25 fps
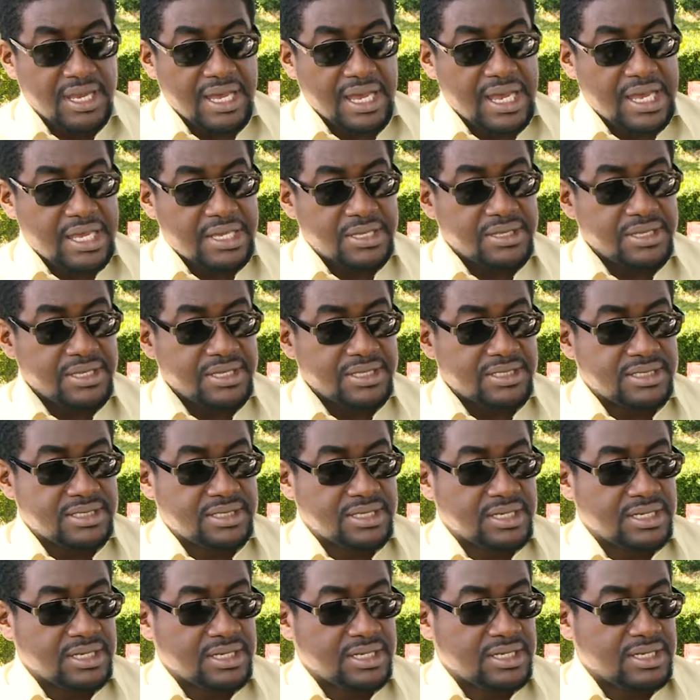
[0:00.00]
And they
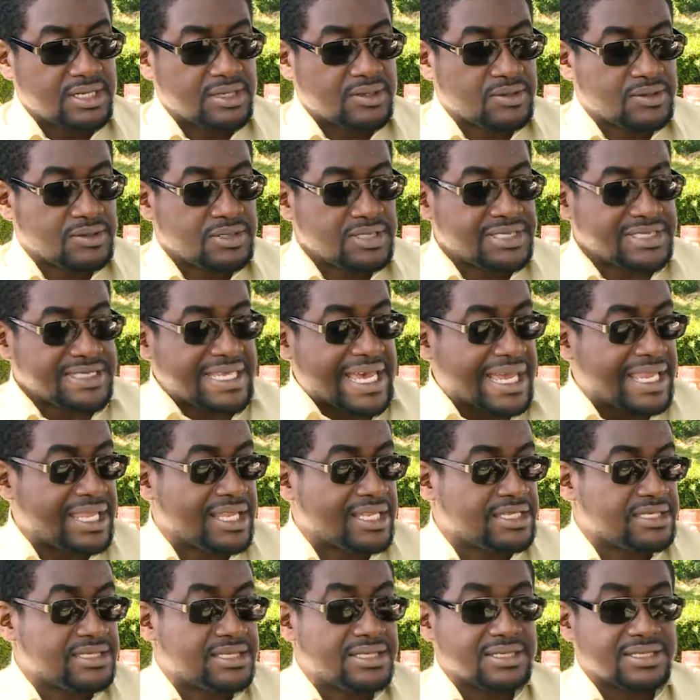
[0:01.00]
say, you know,
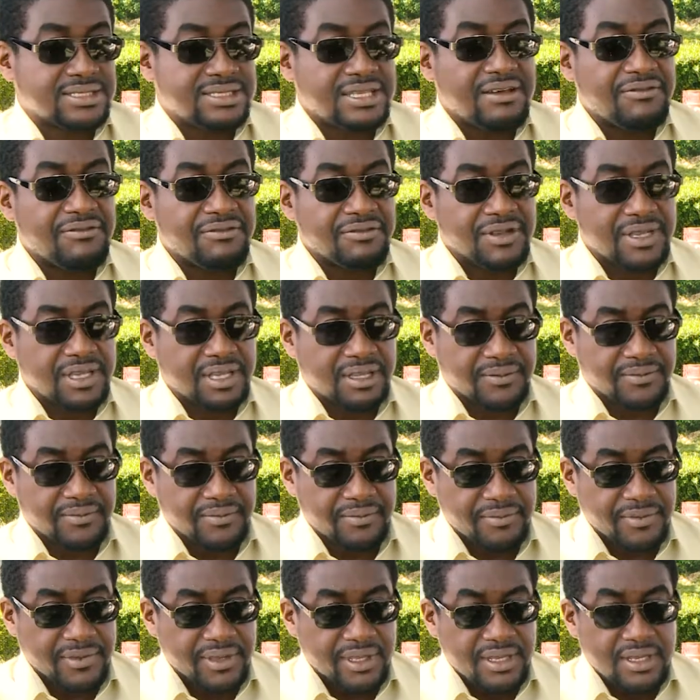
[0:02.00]
silence is deafening.
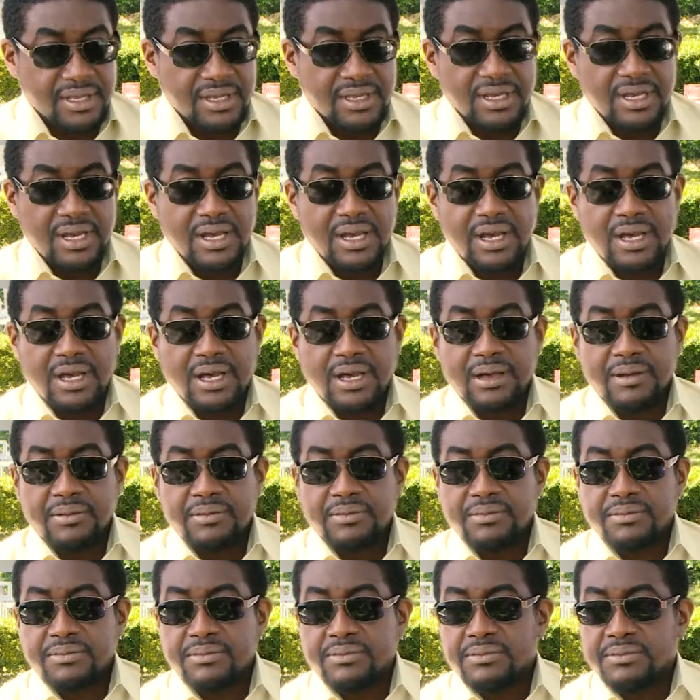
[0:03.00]

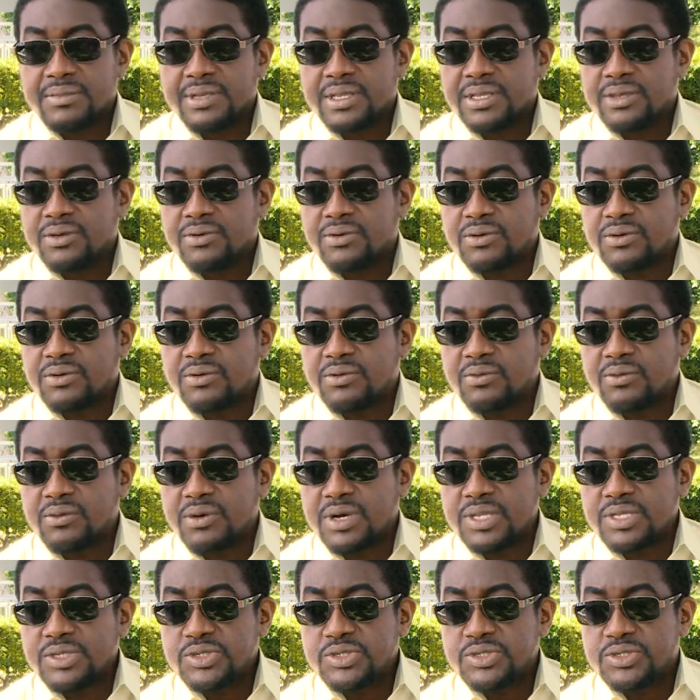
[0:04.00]
You know,
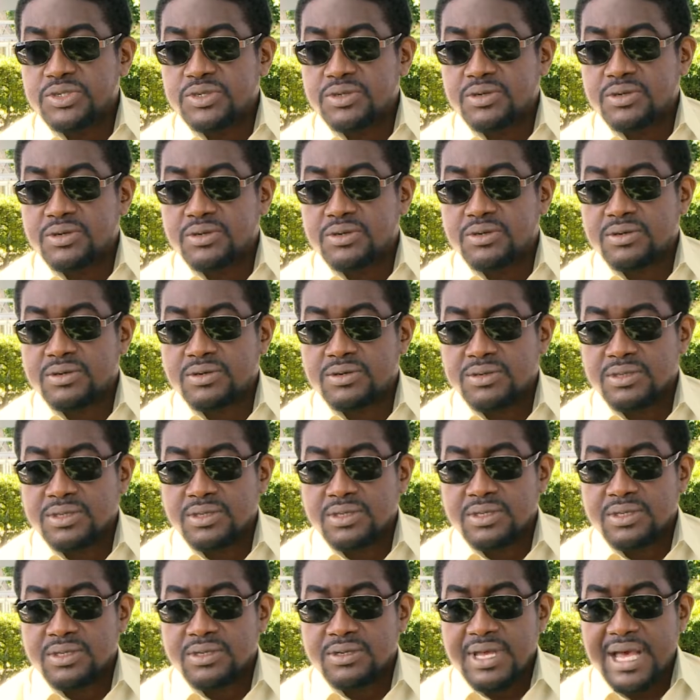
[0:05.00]
what is your,
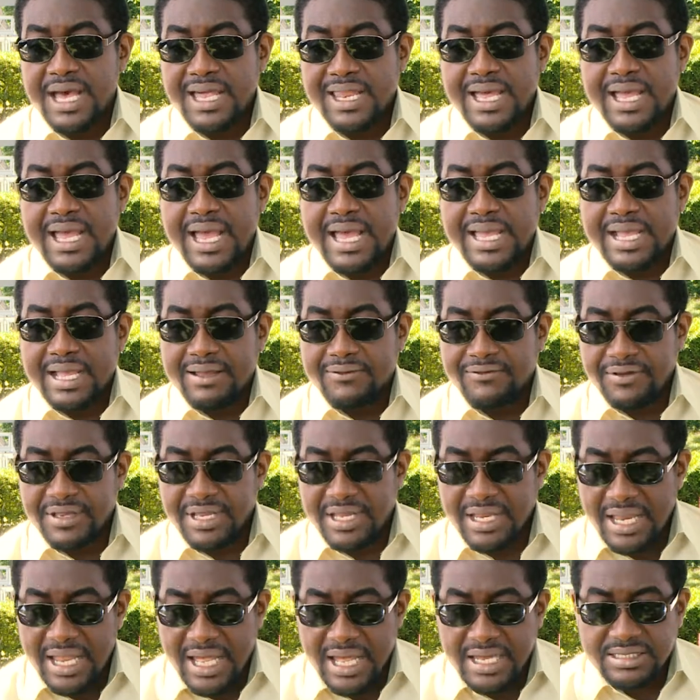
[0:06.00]
and I for
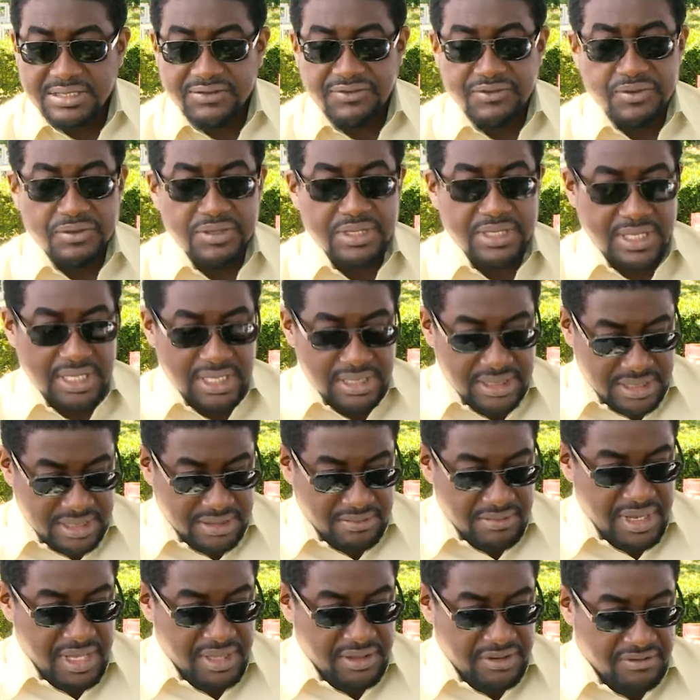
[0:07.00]
the last few days, as
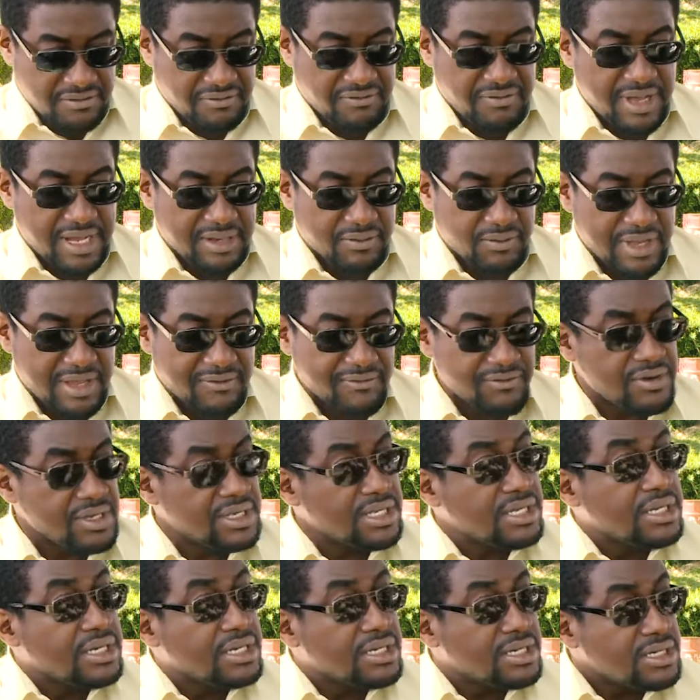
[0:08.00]
a matter of fact, we haven't
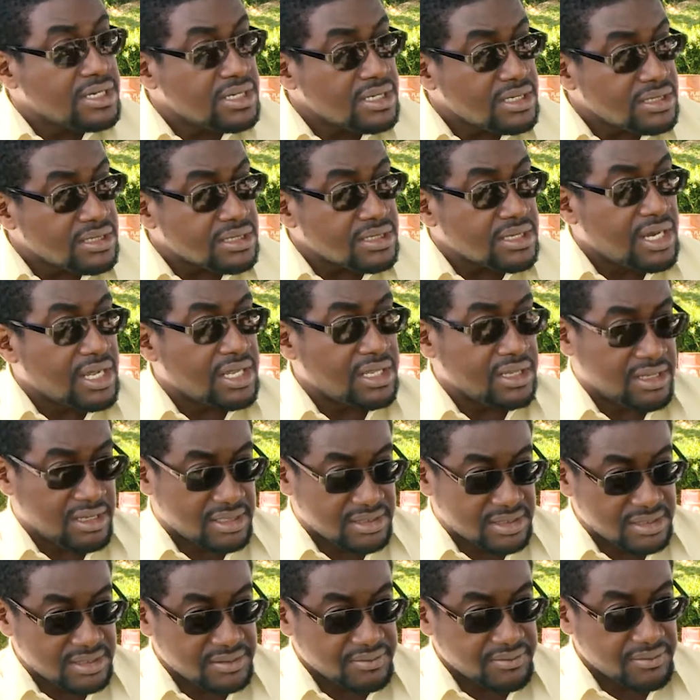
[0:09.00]
really heard a
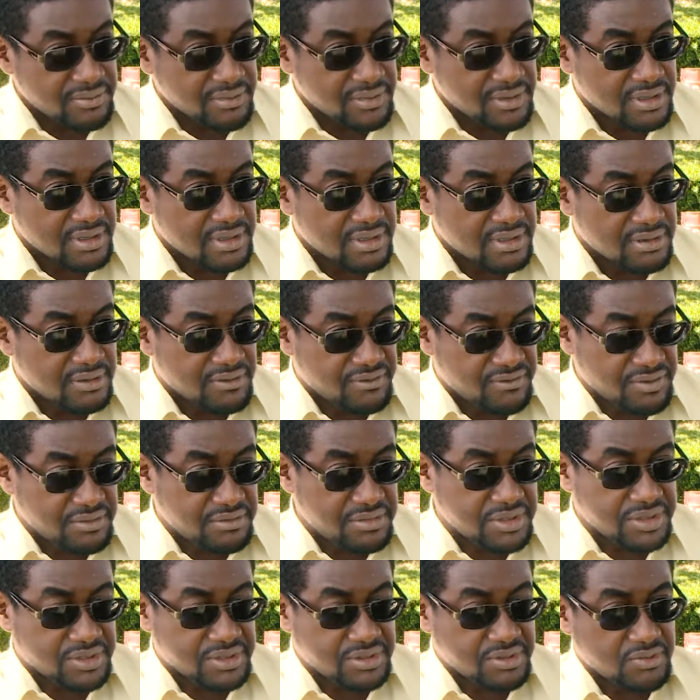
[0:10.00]
lot
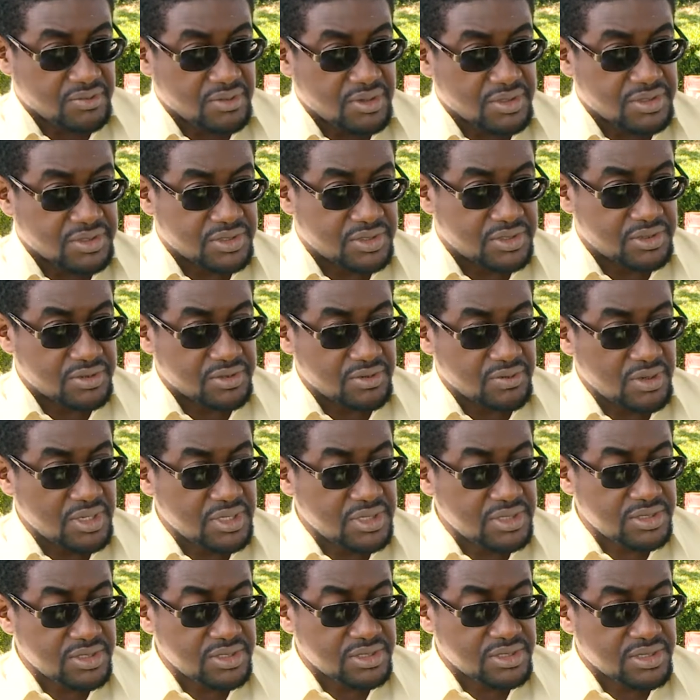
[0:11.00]
from Mr. Watson Duke. What
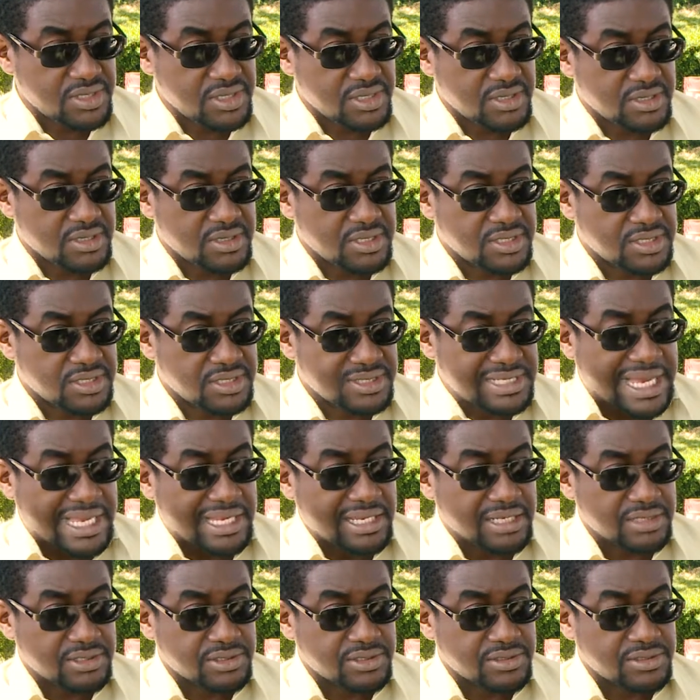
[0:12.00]
is your take on his
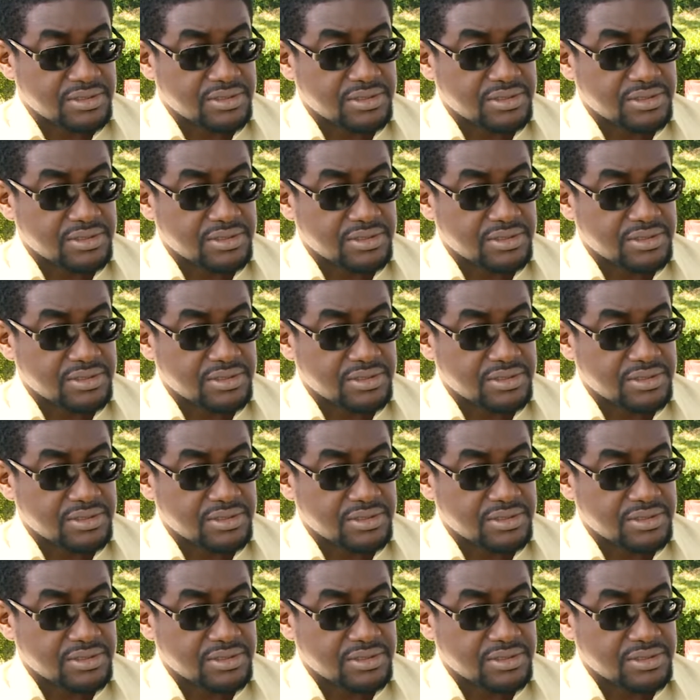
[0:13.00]
silence?